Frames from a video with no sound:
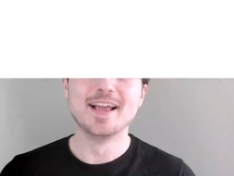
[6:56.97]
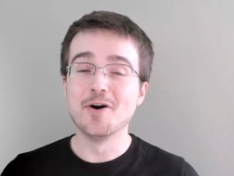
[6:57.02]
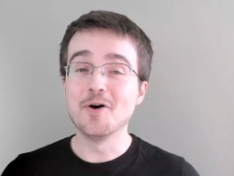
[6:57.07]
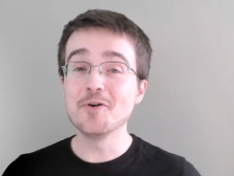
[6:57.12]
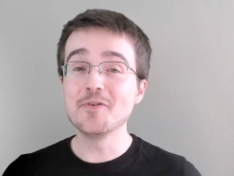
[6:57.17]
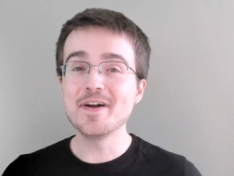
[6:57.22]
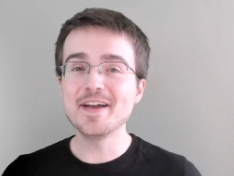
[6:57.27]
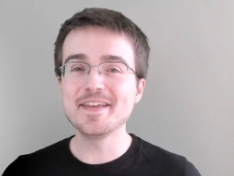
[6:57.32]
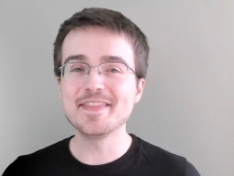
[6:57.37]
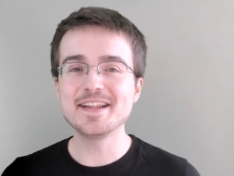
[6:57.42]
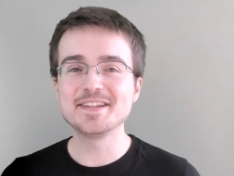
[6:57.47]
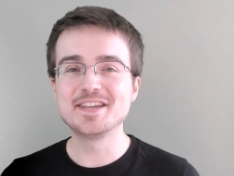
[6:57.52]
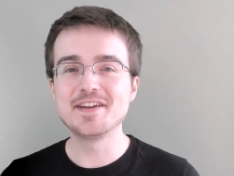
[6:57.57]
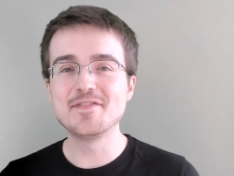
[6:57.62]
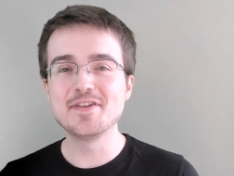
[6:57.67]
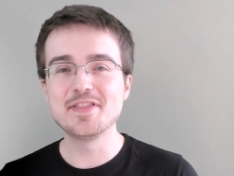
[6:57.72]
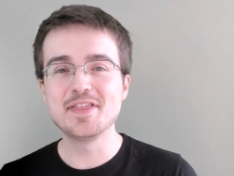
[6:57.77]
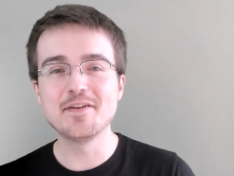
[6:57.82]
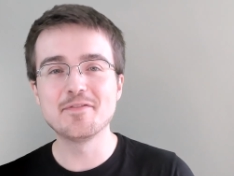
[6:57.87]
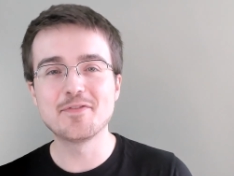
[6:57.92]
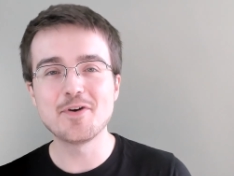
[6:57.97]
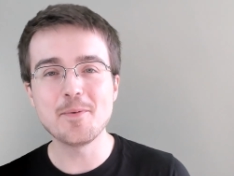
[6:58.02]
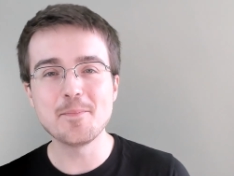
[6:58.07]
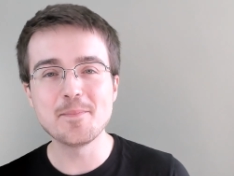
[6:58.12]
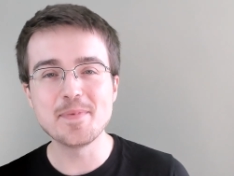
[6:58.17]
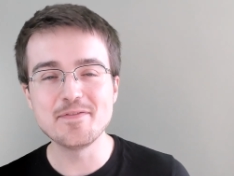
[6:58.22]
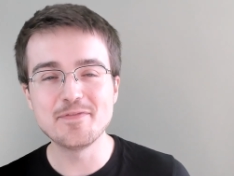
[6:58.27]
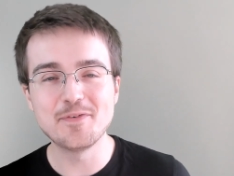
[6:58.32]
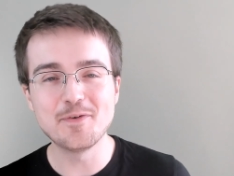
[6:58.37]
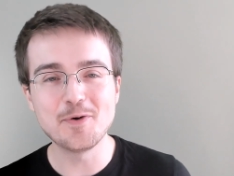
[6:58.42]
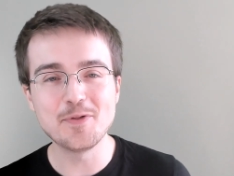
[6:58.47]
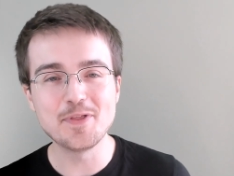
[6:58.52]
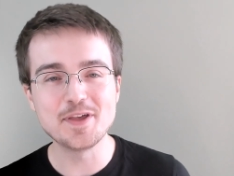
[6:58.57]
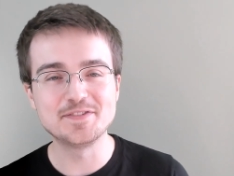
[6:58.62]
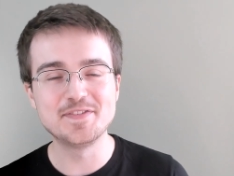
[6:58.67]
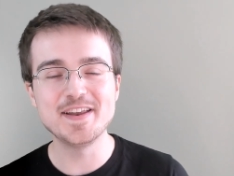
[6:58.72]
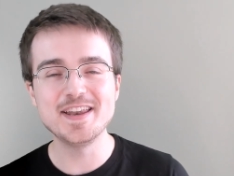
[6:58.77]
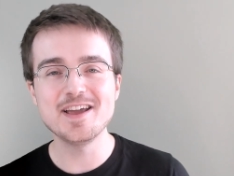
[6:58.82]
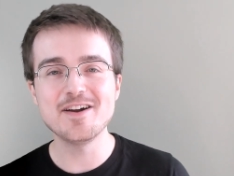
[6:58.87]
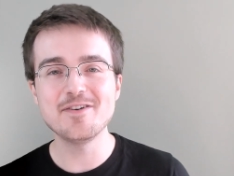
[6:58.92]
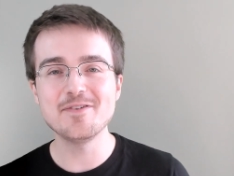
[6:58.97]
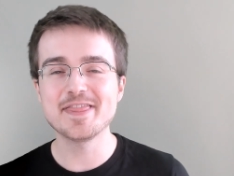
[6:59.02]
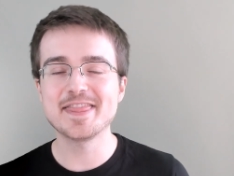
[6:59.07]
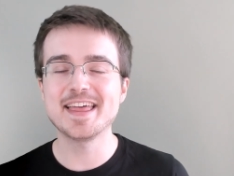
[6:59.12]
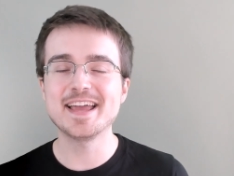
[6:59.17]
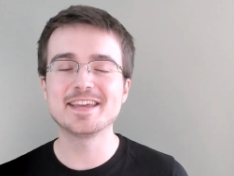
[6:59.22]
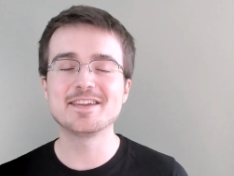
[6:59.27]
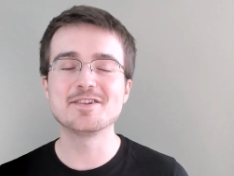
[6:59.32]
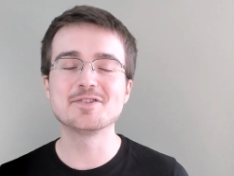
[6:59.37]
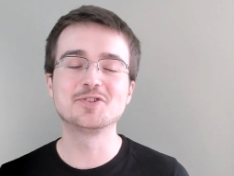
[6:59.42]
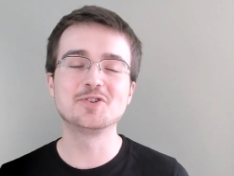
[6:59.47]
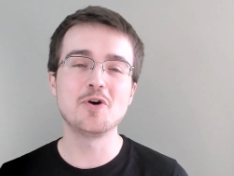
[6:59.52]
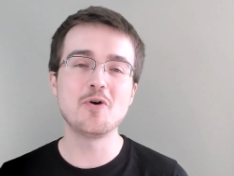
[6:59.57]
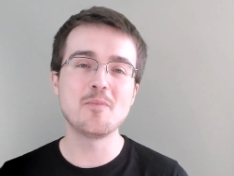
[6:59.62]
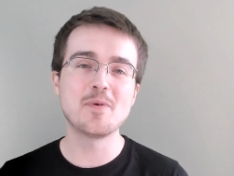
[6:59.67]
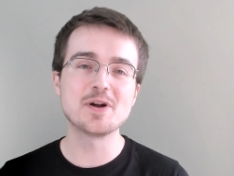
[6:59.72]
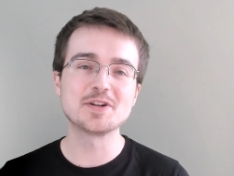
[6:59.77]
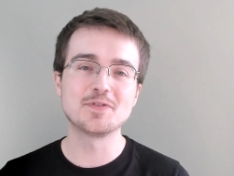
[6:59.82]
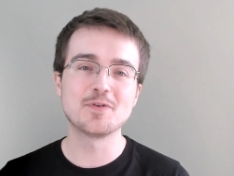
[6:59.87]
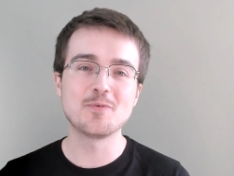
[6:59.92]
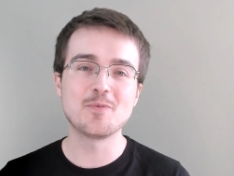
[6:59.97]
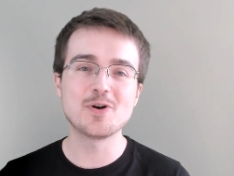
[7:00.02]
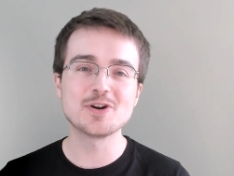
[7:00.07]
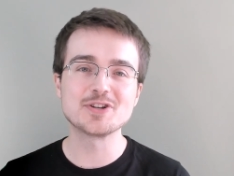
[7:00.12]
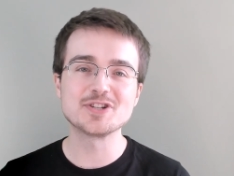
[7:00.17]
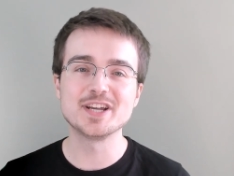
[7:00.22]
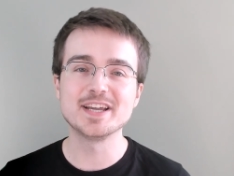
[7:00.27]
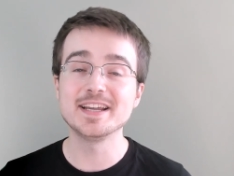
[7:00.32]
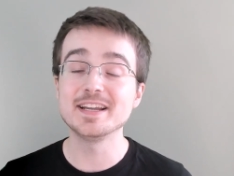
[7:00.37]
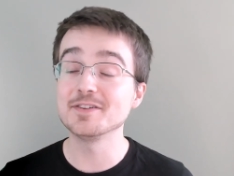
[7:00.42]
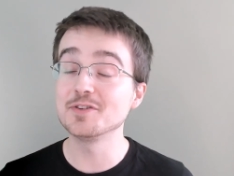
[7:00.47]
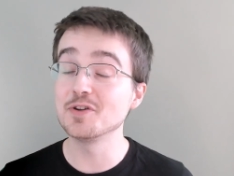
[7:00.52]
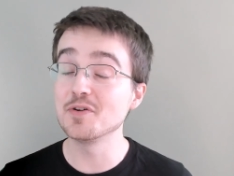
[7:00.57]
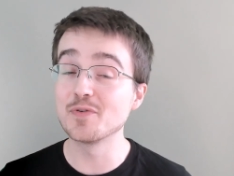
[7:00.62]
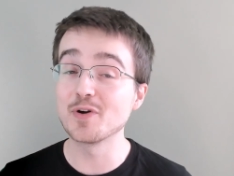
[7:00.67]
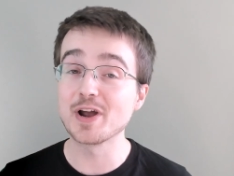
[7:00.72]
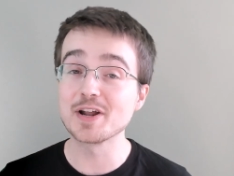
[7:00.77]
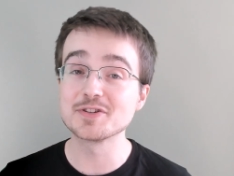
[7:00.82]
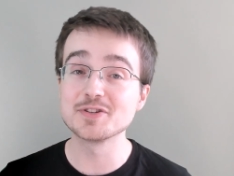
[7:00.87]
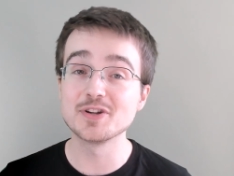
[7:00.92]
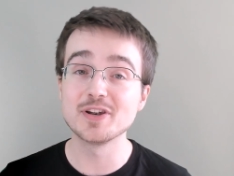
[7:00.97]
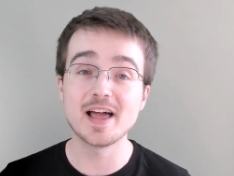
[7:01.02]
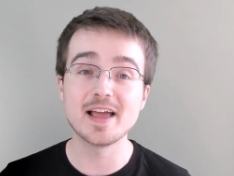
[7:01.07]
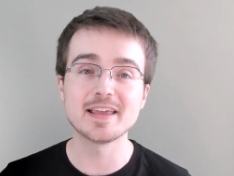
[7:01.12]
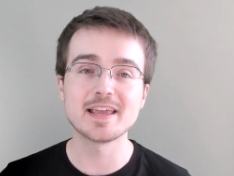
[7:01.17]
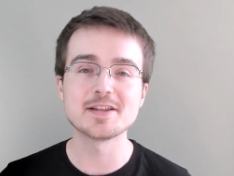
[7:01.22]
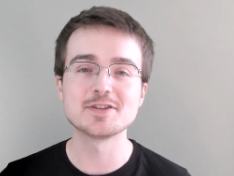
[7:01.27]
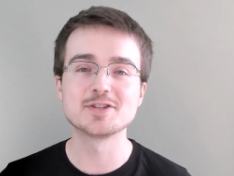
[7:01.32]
Alright, that's everything from me for this video. Thank you so much for watching. Don't forget to like